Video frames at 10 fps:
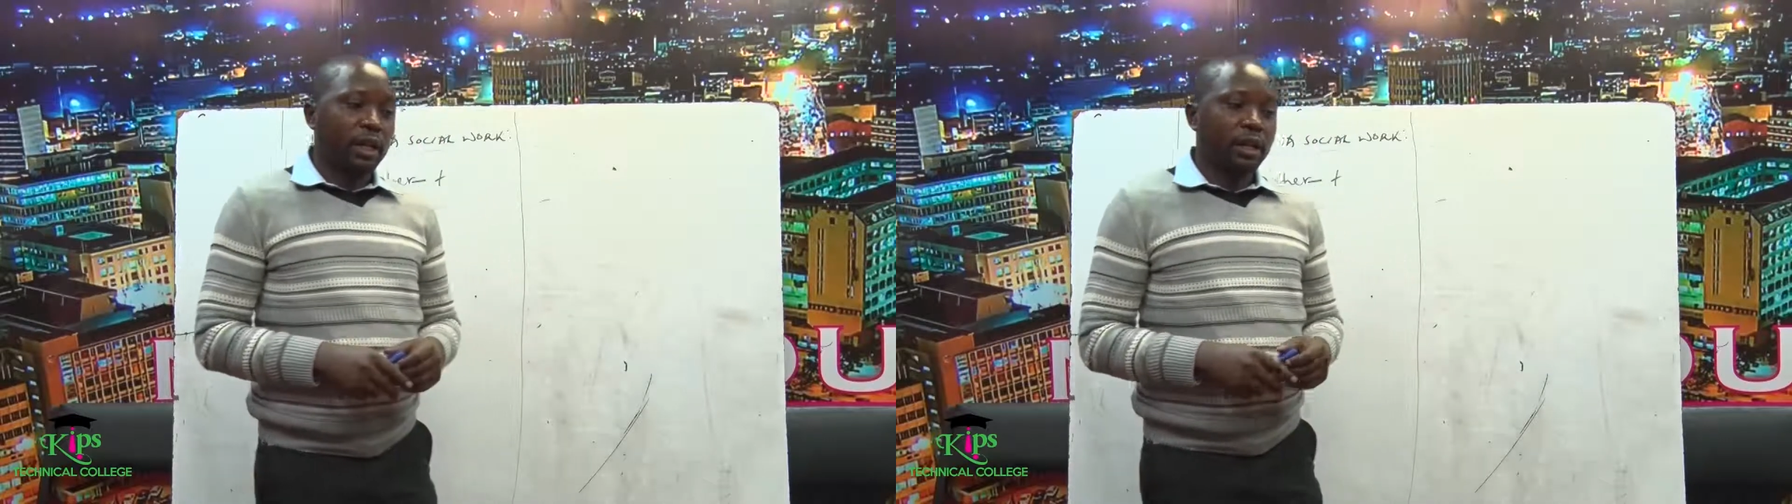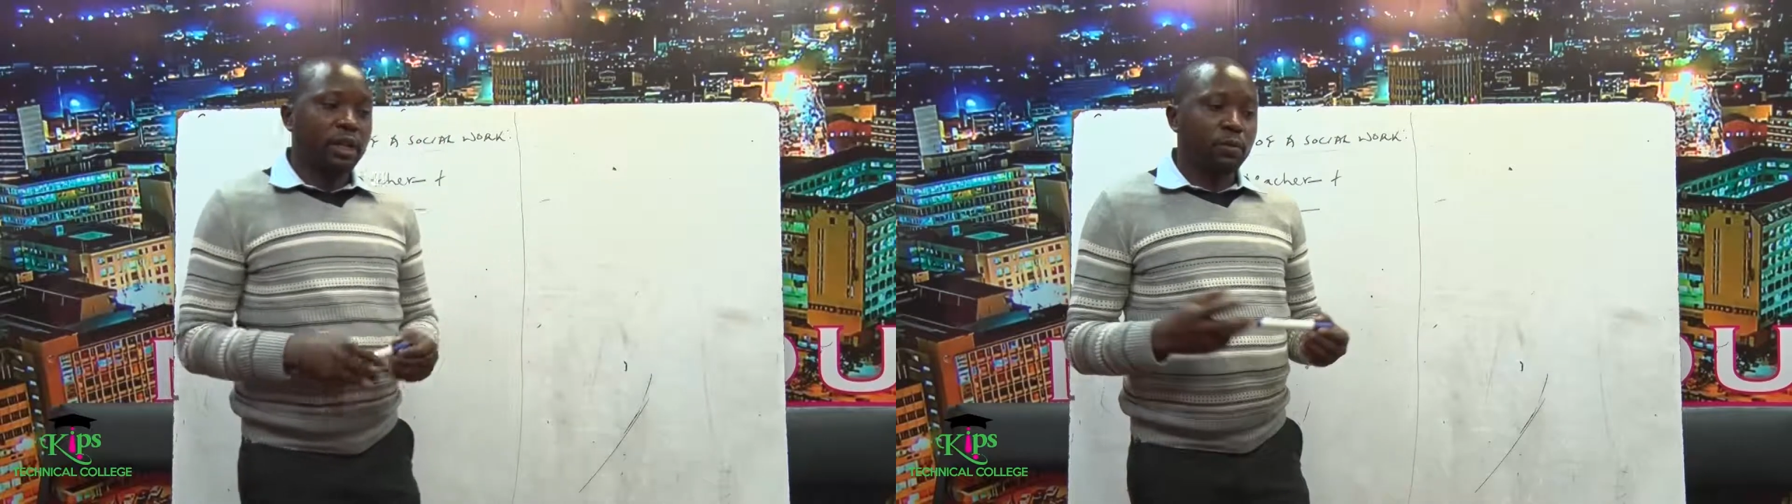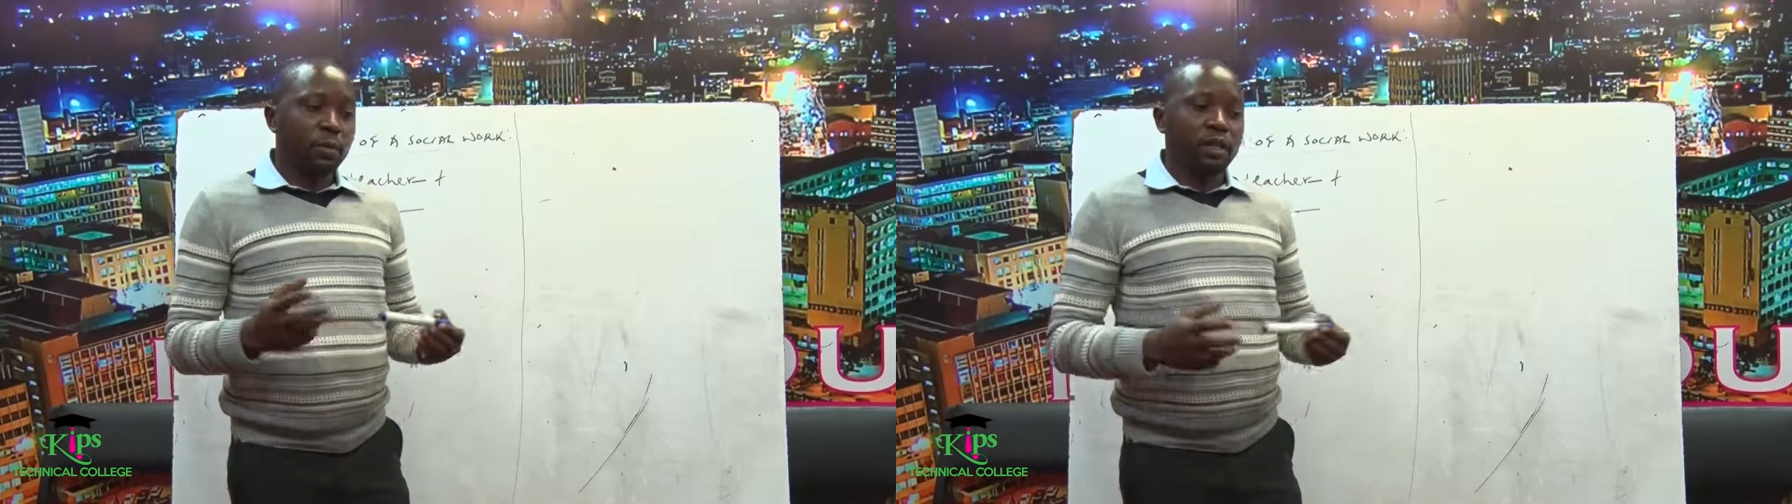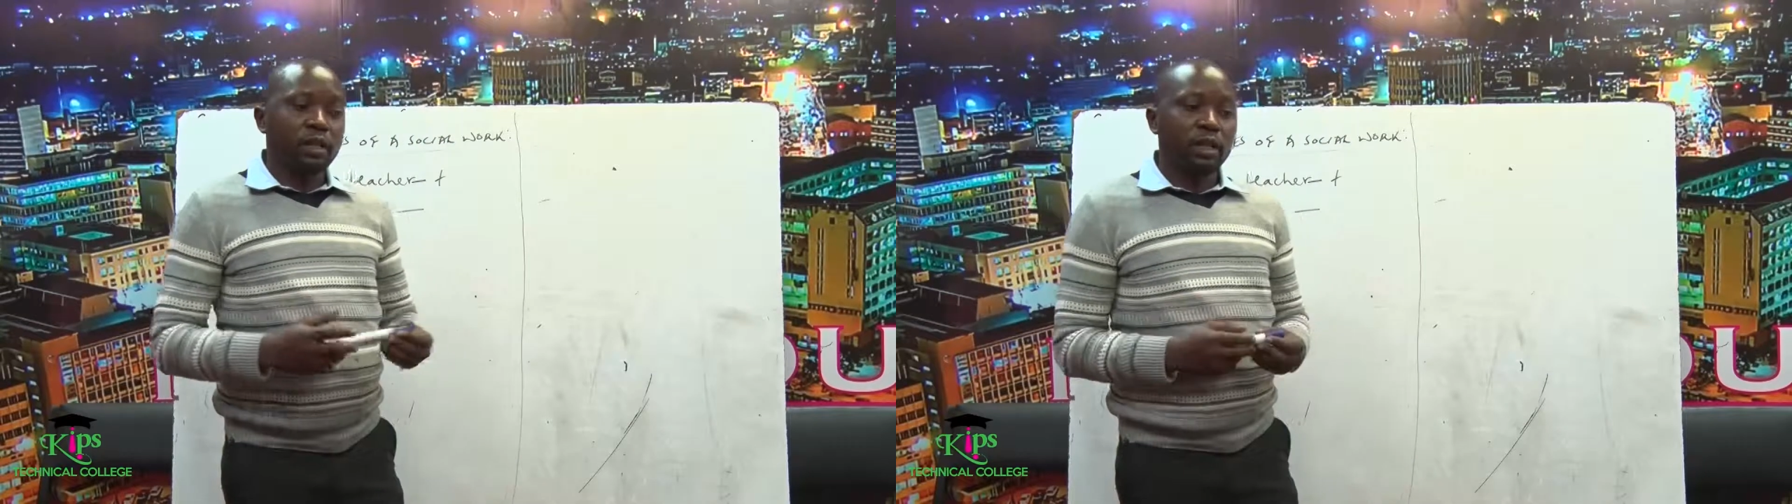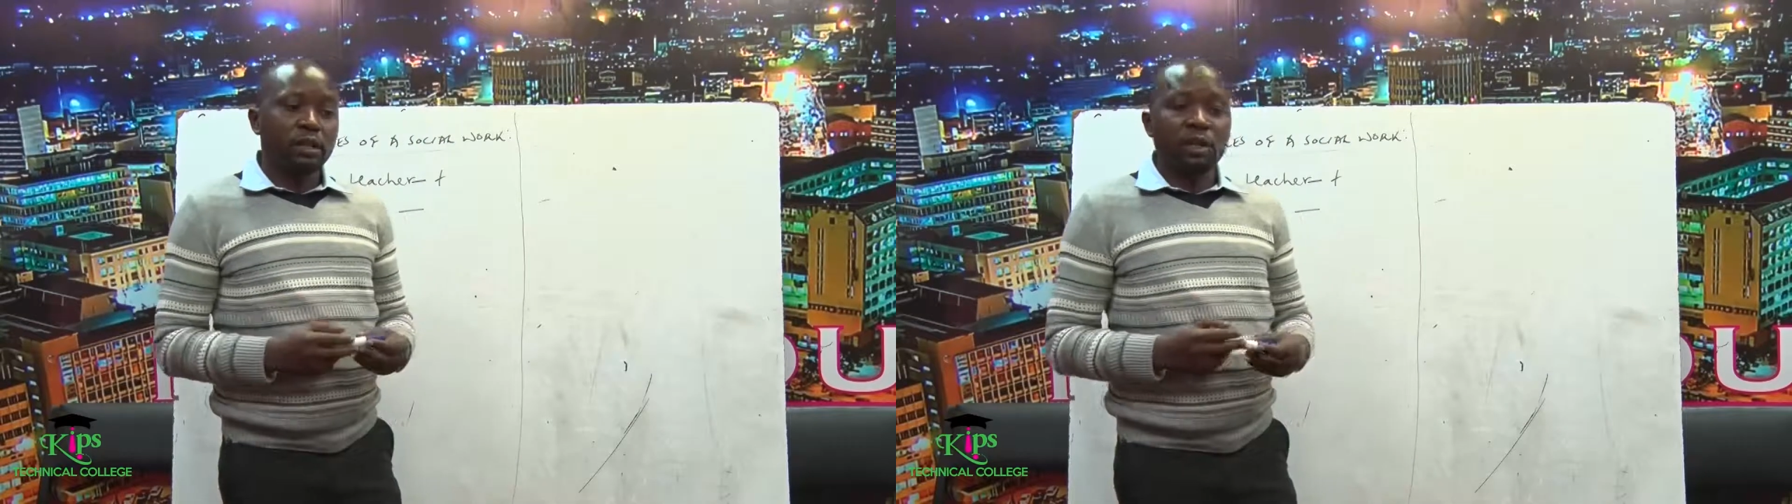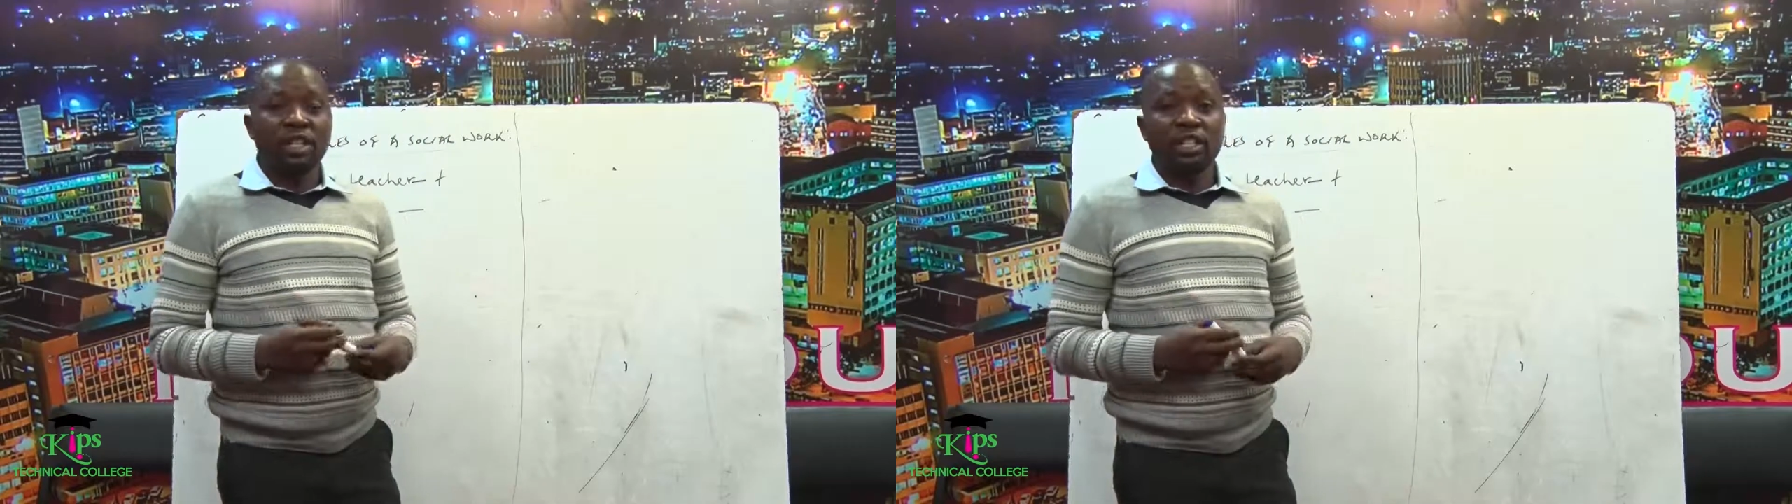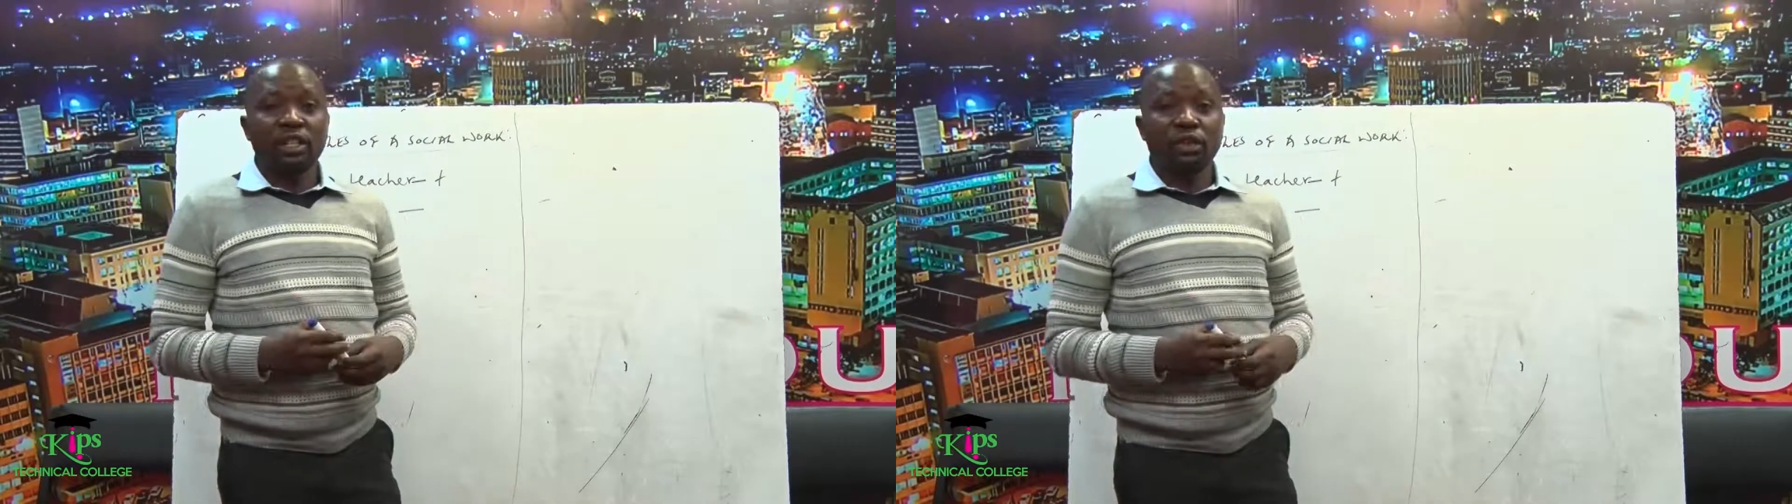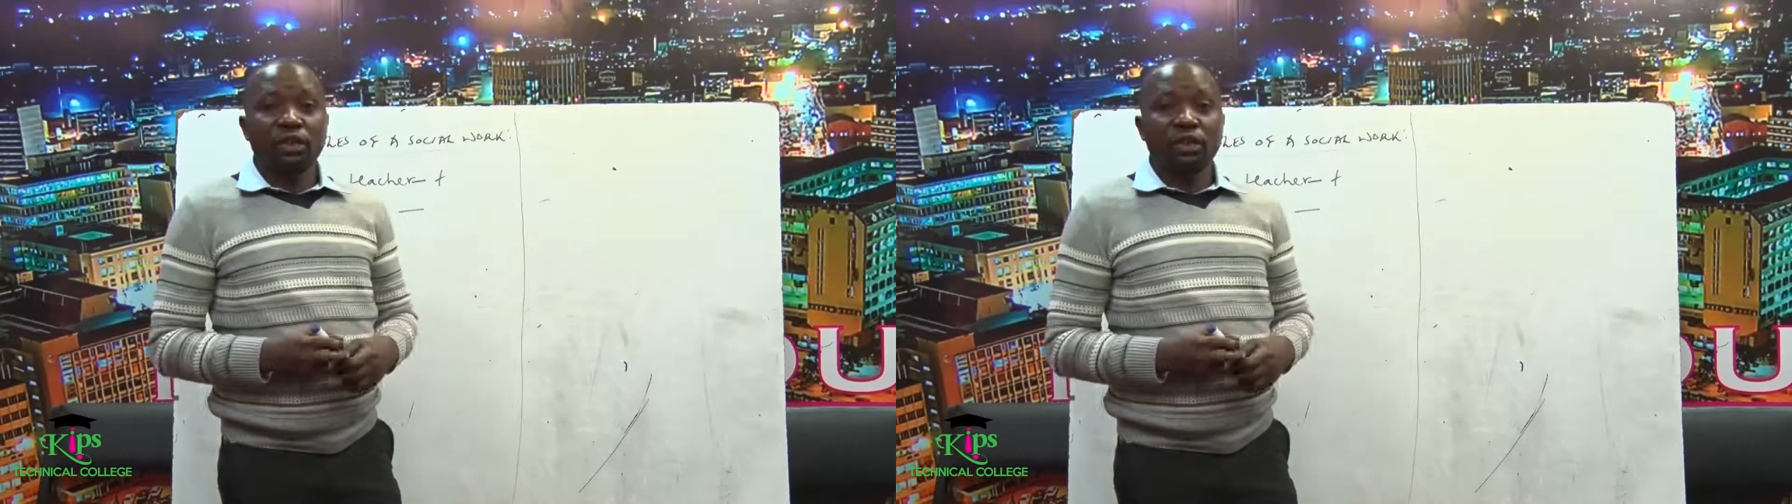dispensing material